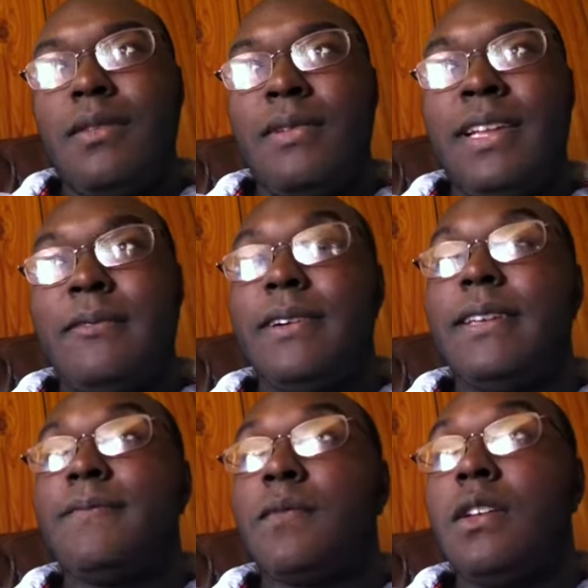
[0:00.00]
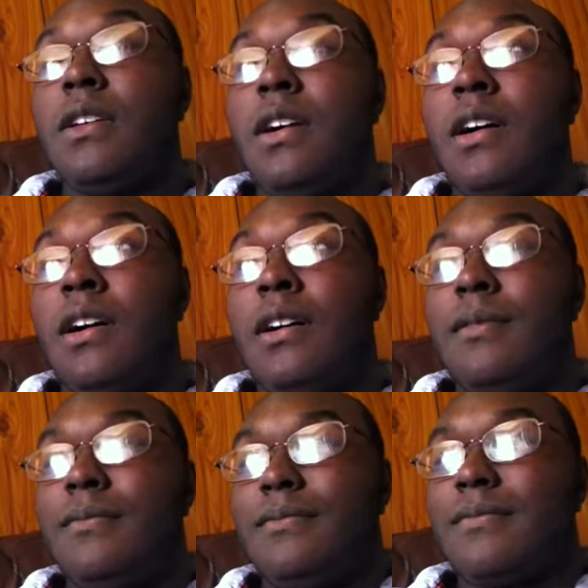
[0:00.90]
But anyway,
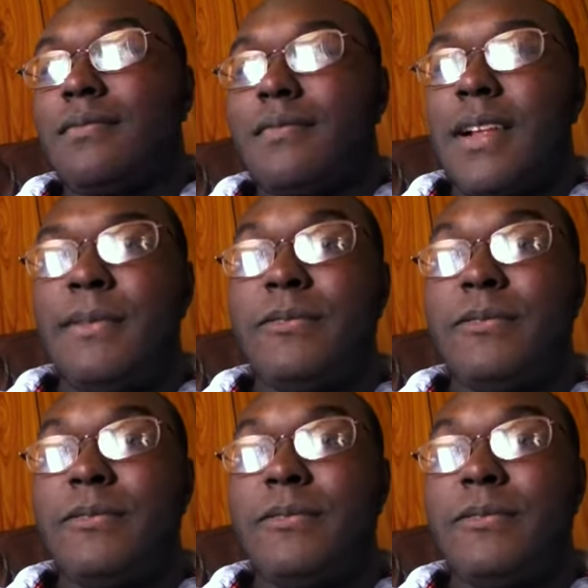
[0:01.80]
um, I'm